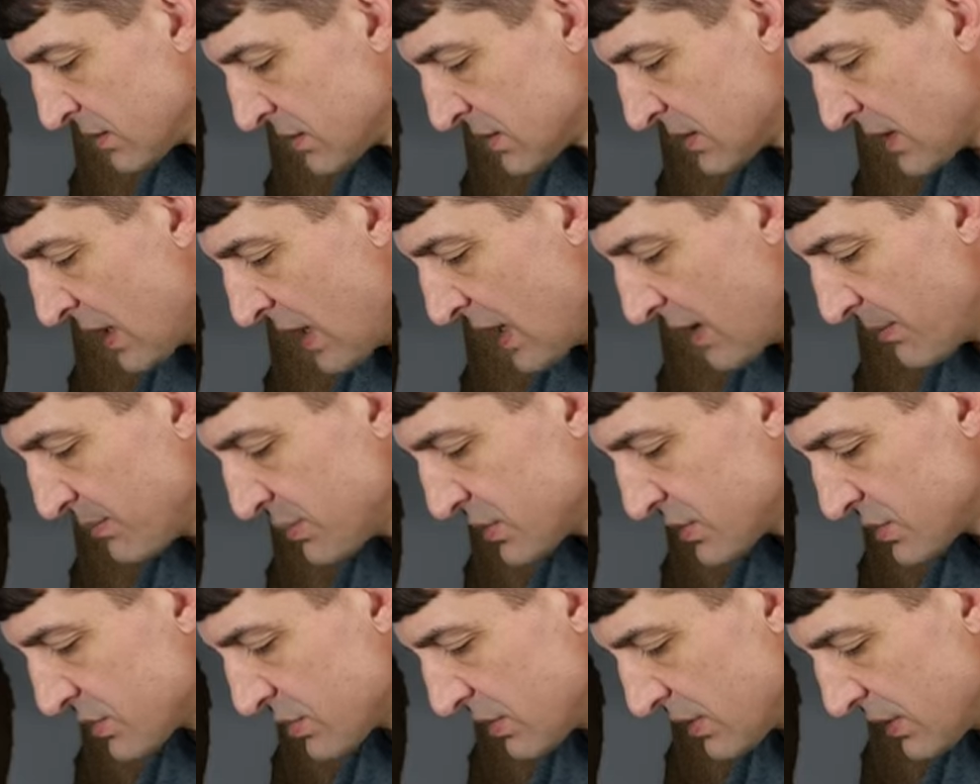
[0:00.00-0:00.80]
top
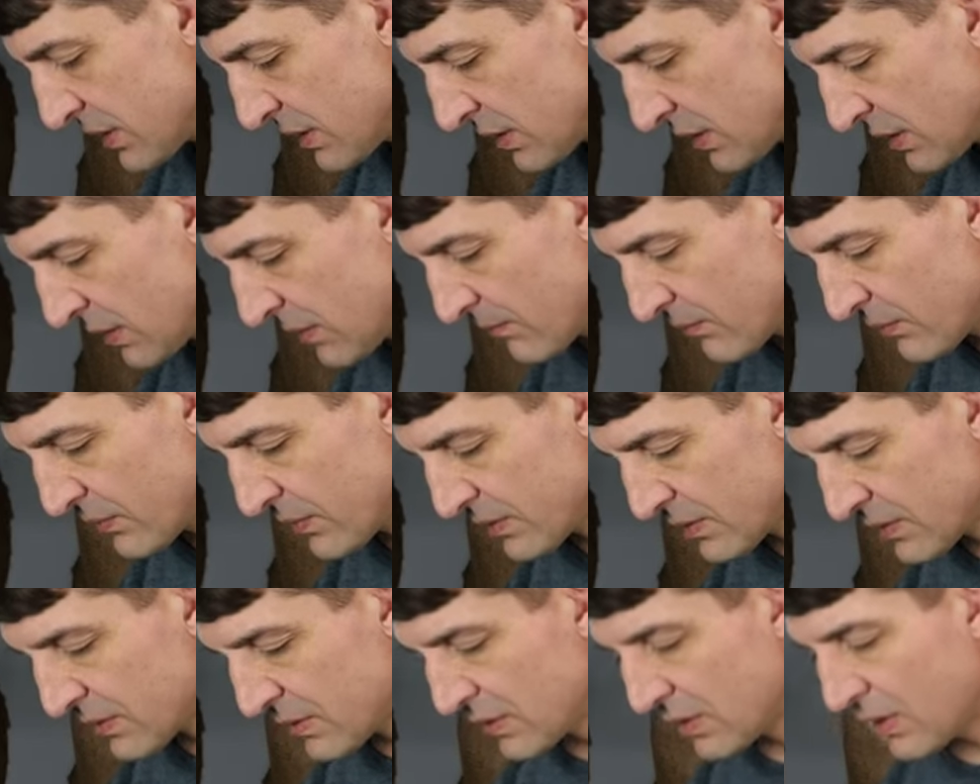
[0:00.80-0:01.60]
string
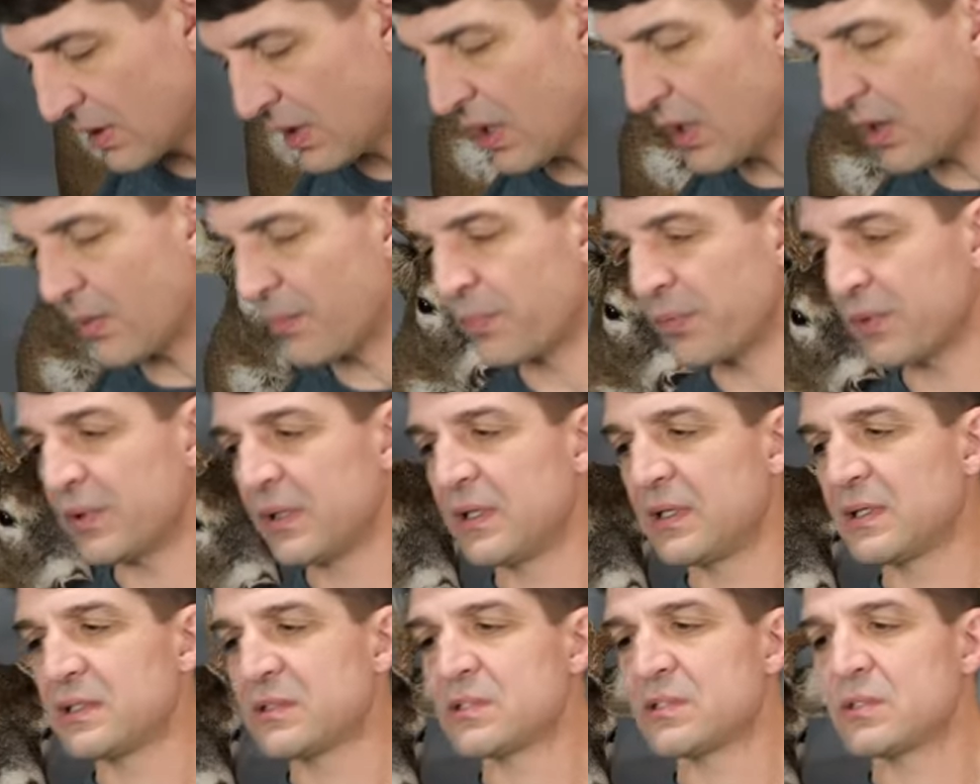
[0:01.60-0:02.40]
up
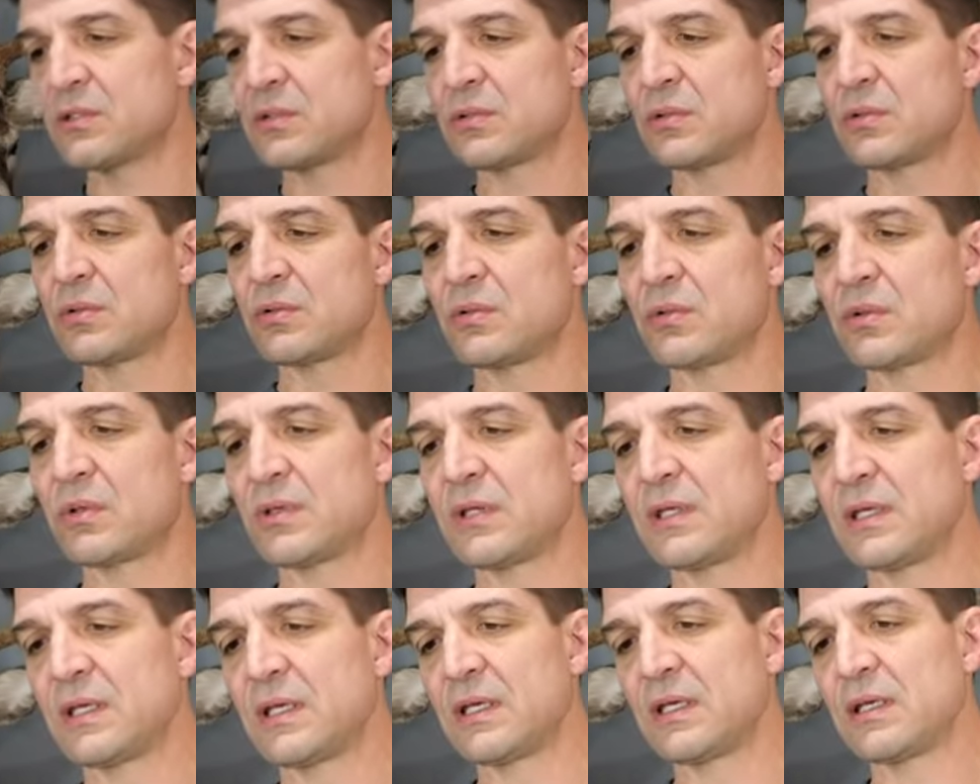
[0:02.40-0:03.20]
into
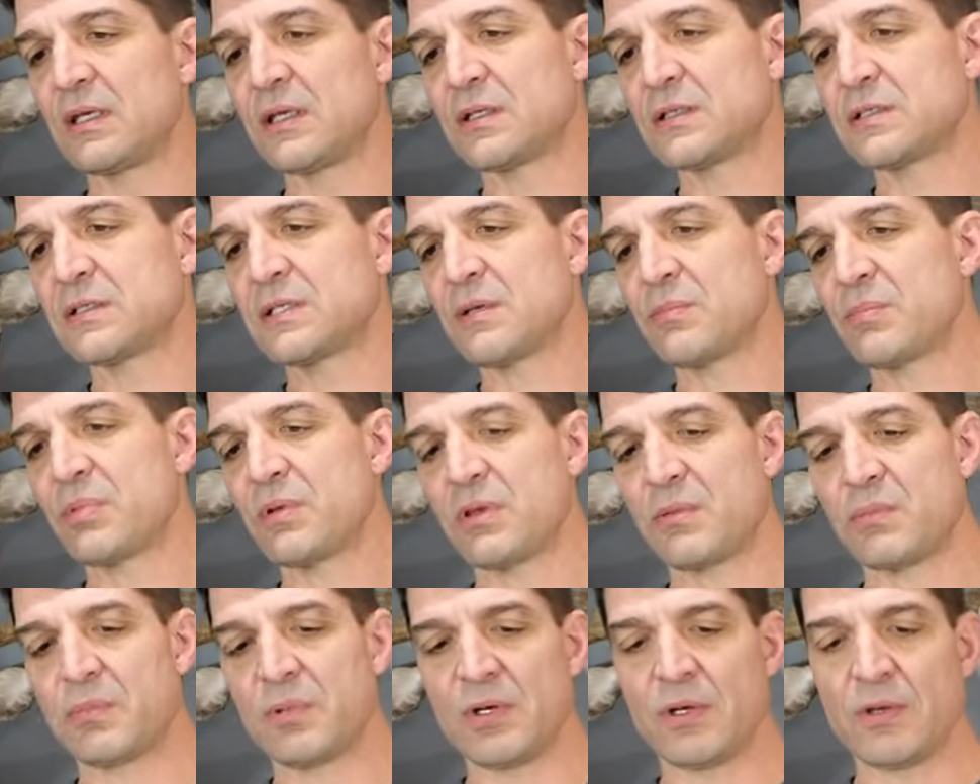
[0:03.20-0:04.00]
the tip
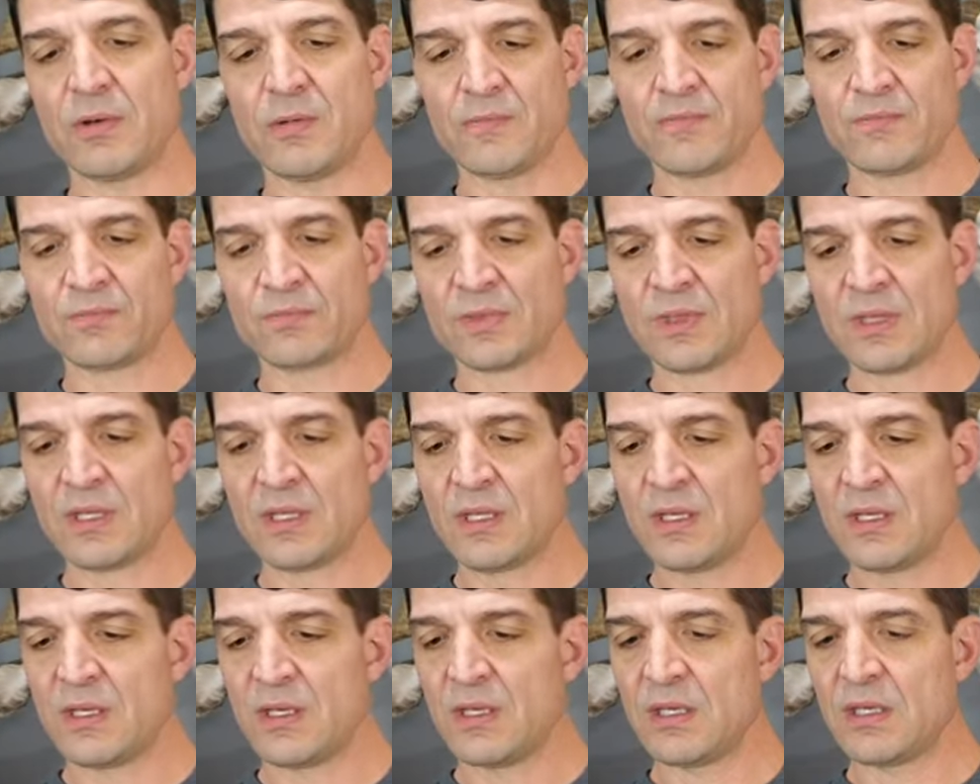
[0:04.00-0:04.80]
of the bow.
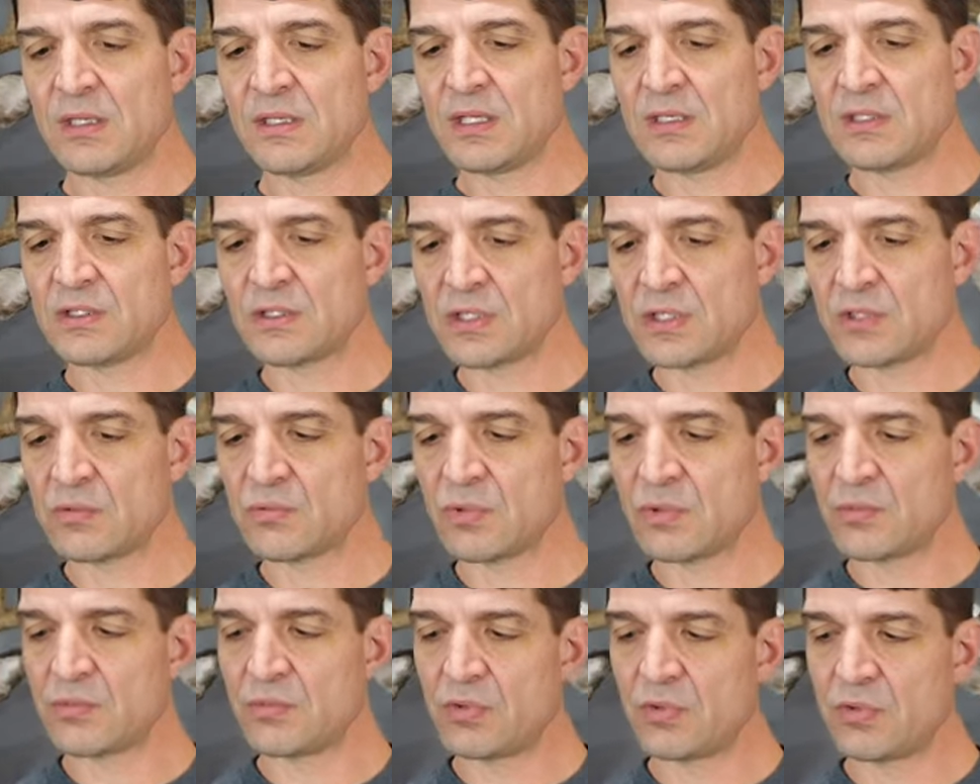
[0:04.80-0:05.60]
And then you can
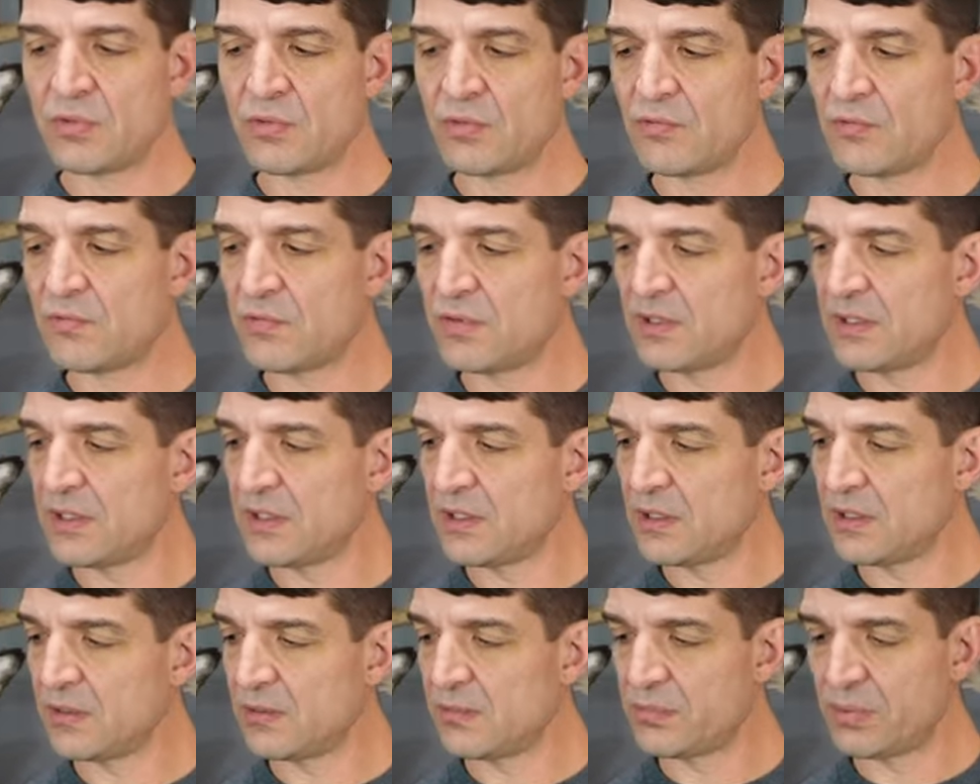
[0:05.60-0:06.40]
remove
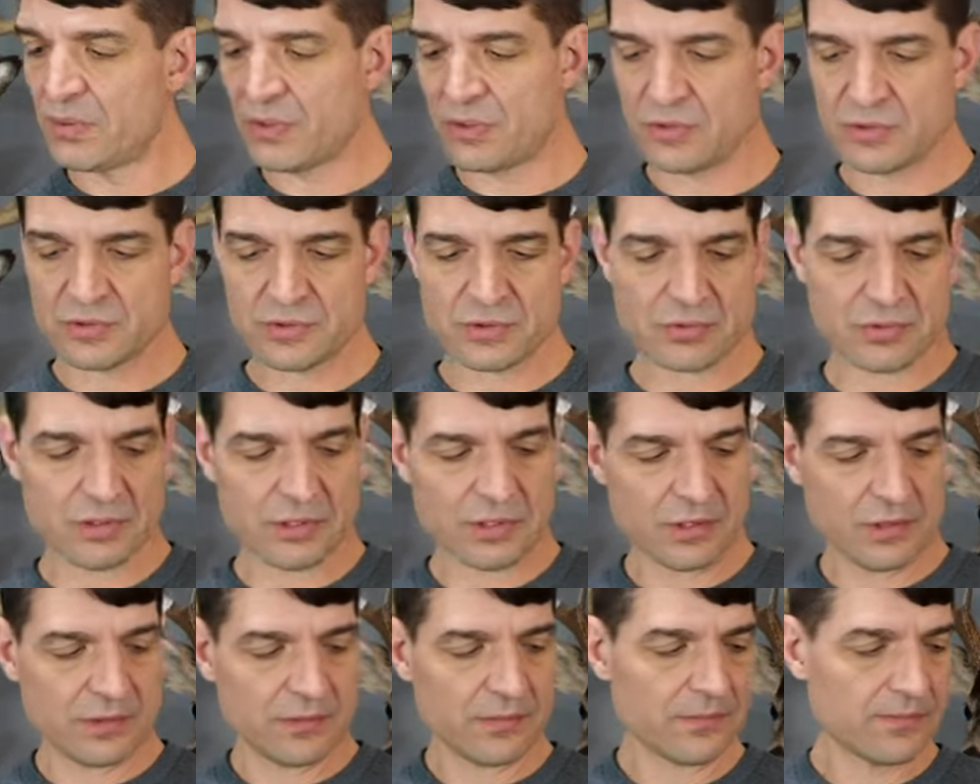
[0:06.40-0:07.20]
the bow
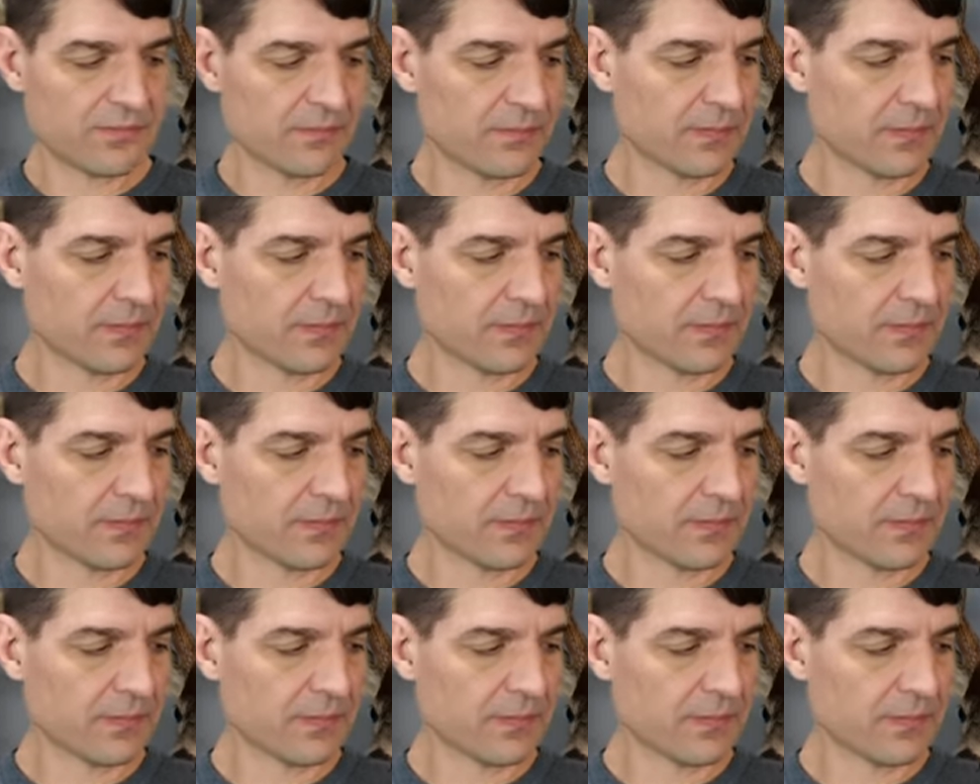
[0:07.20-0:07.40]
stringer.